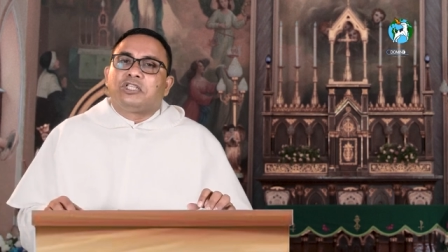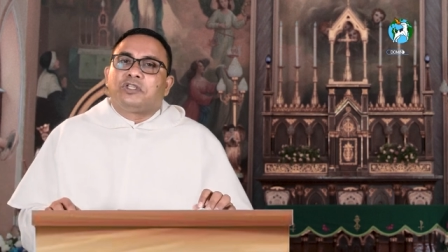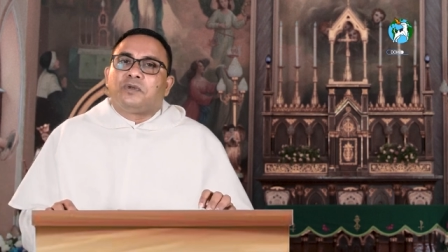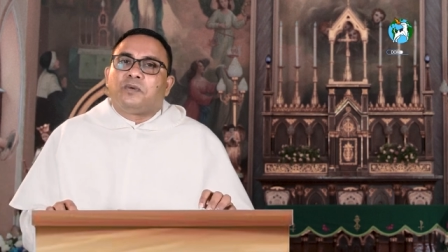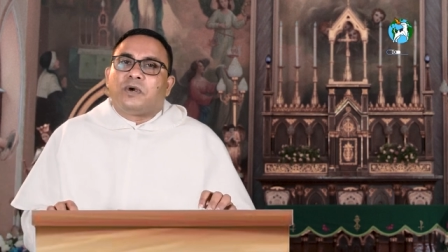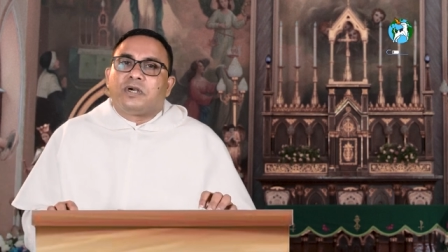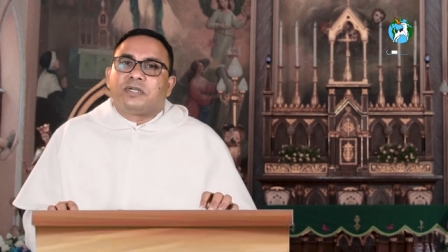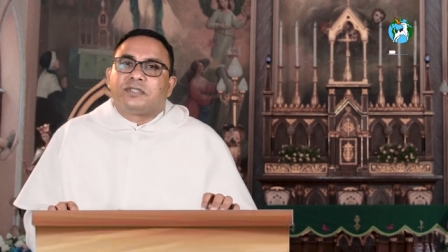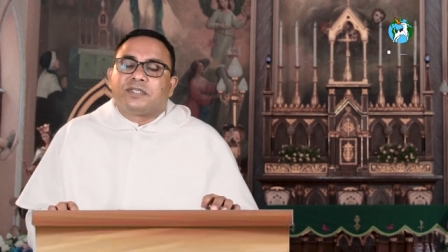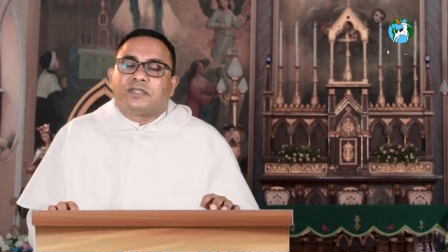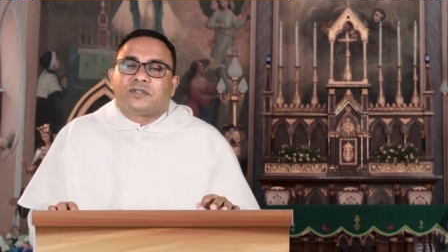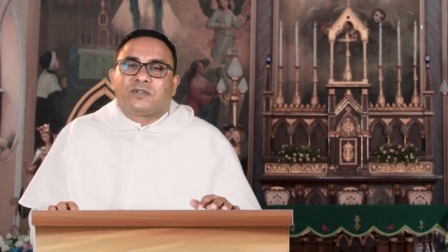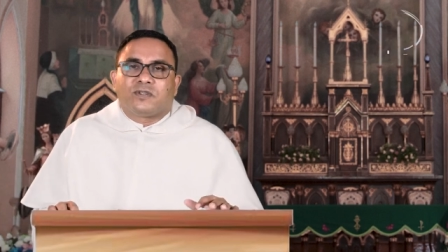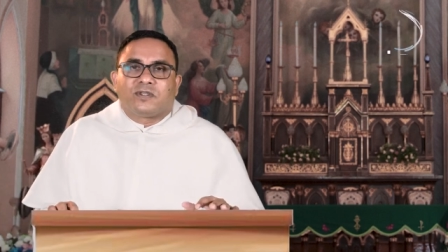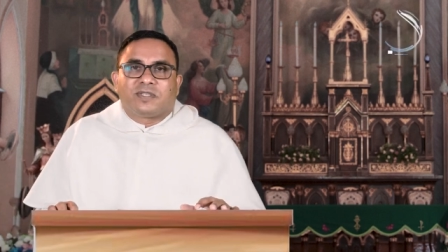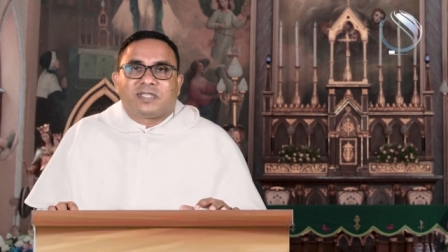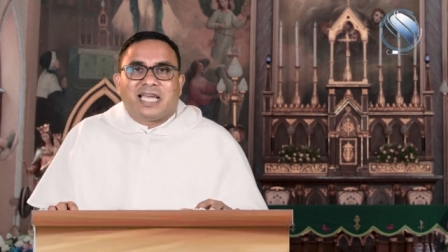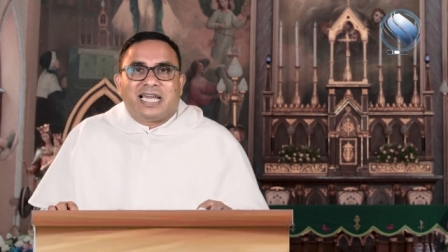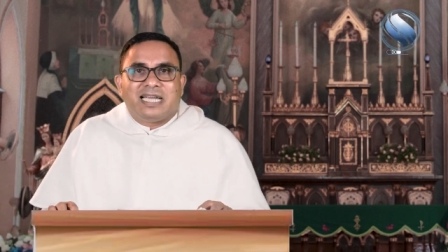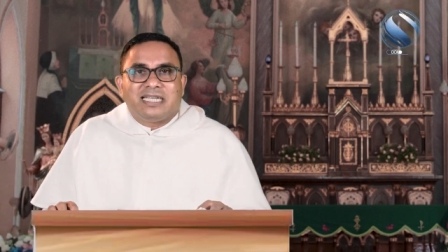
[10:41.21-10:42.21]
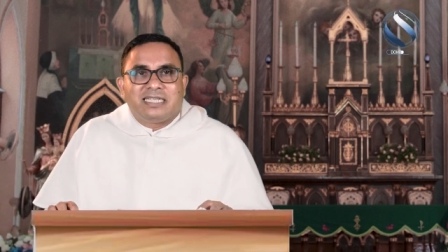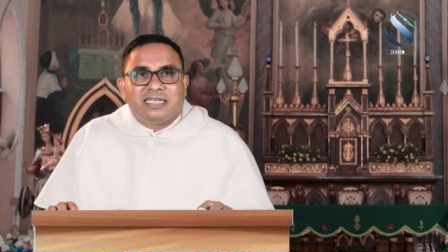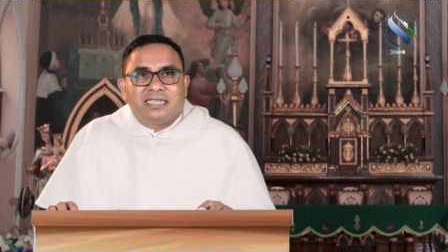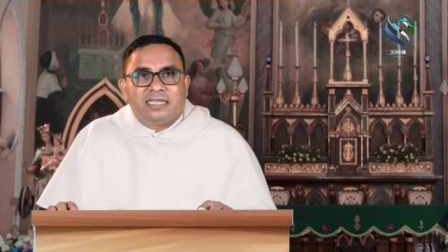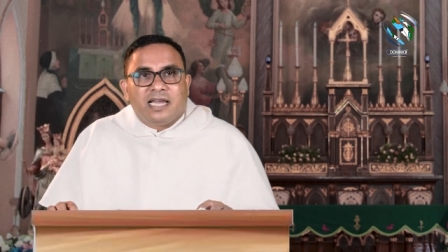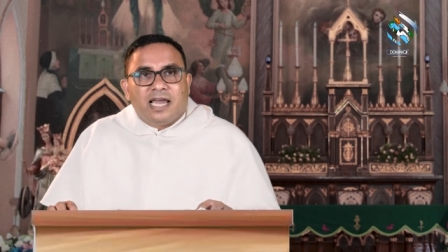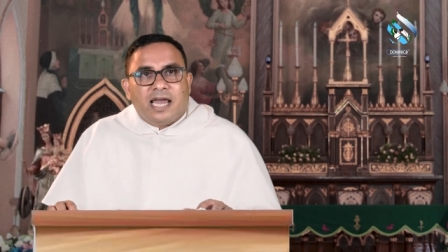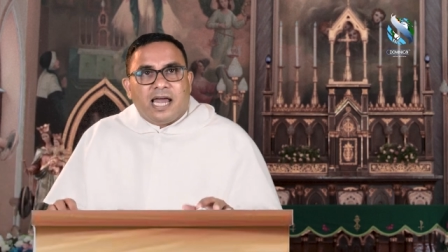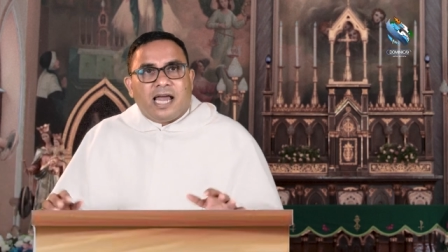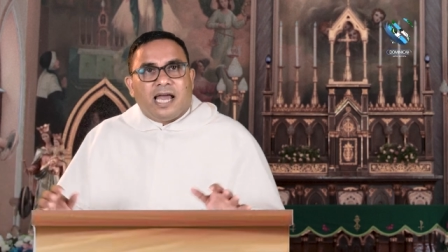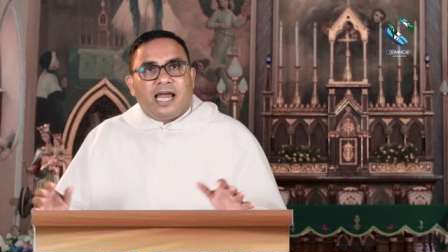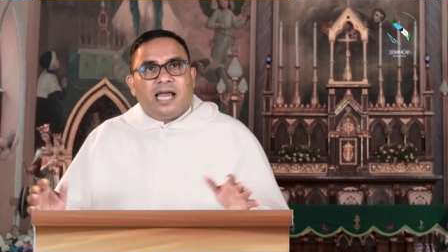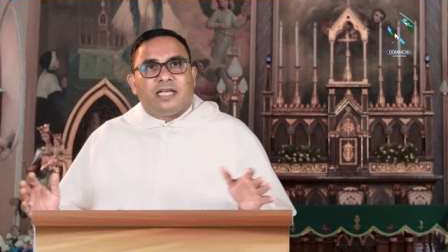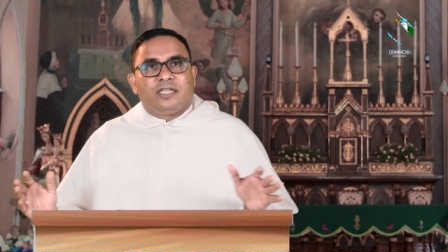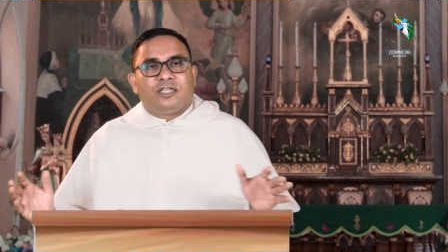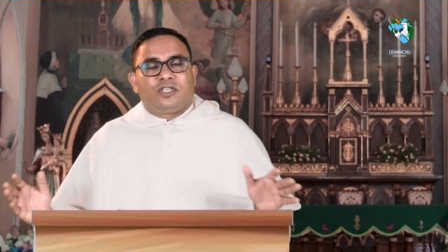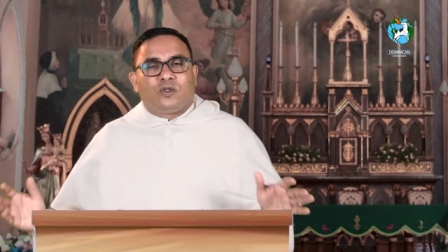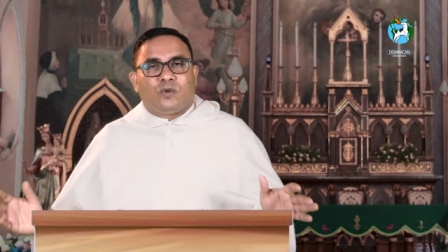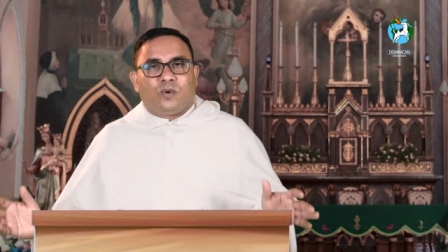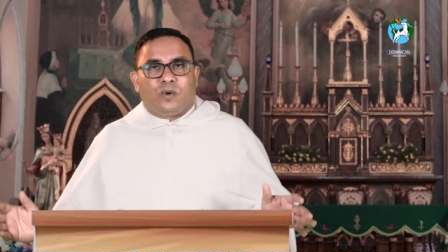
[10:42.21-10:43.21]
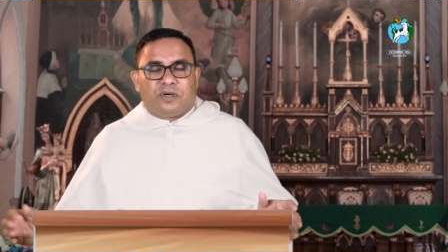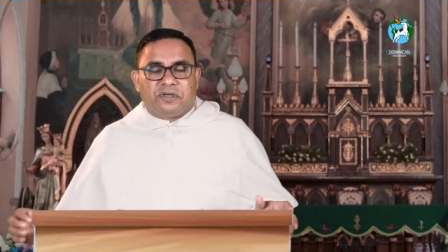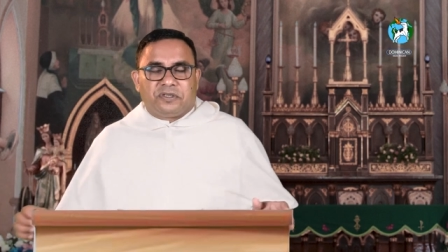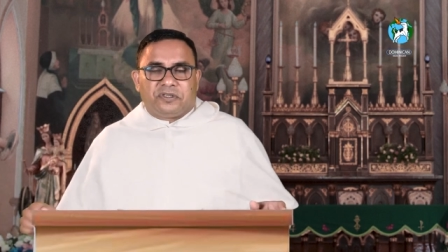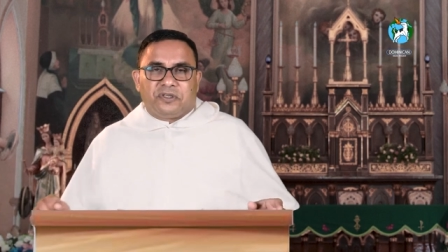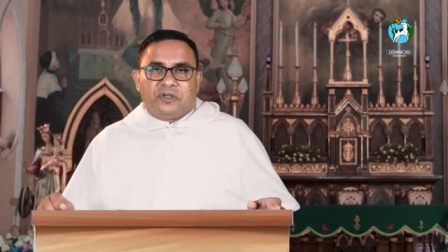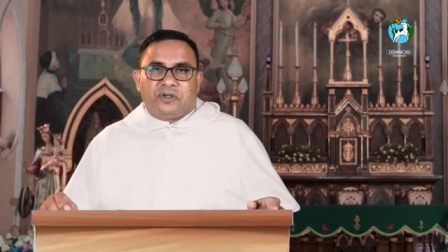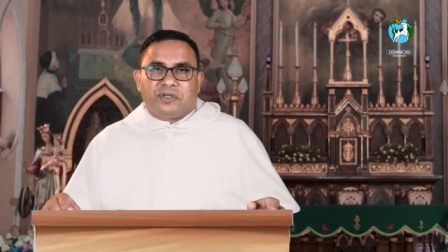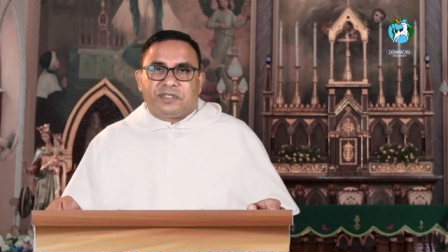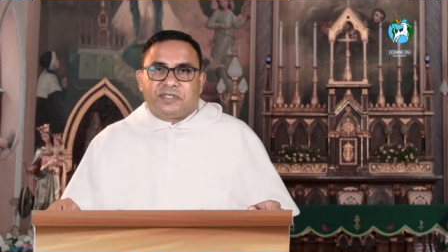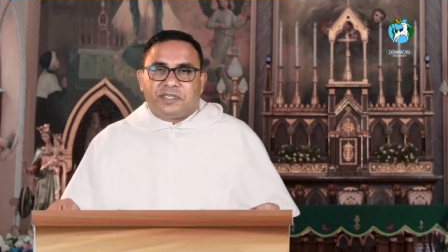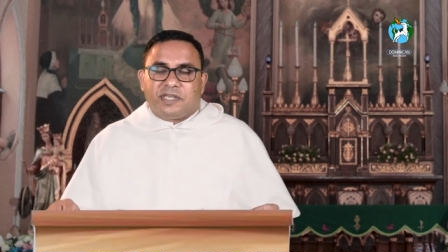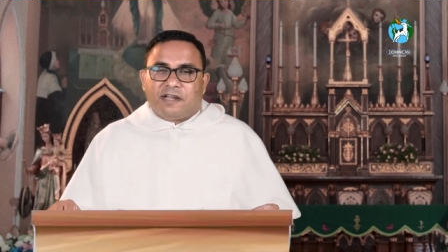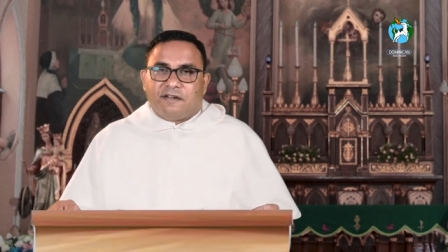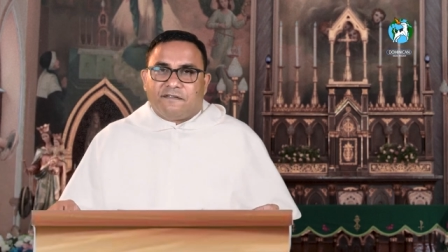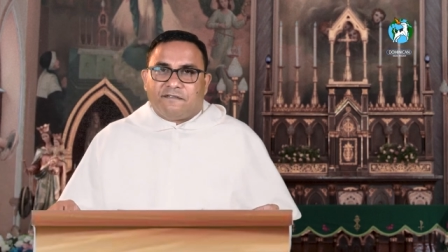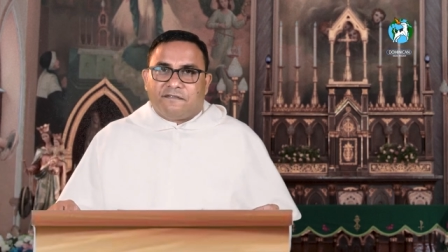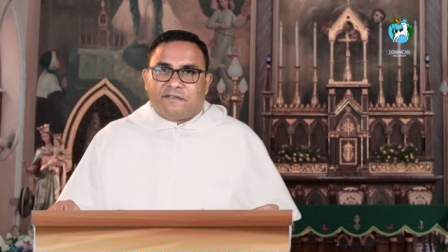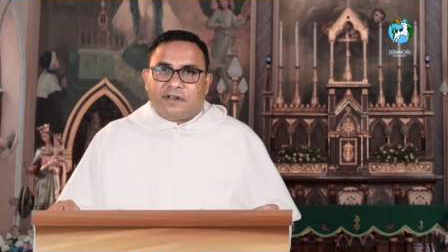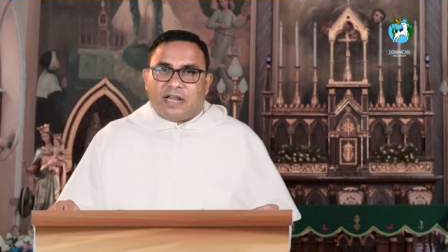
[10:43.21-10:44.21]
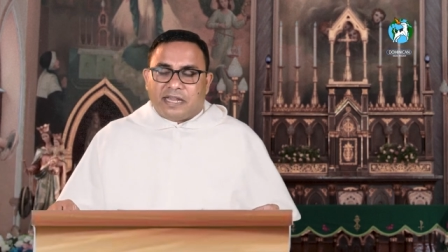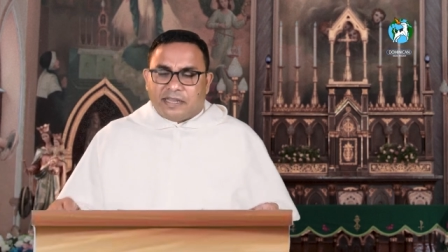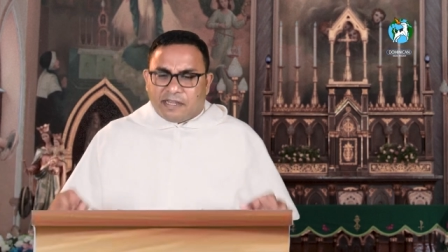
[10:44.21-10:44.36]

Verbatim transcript: towards the society and towards yourself.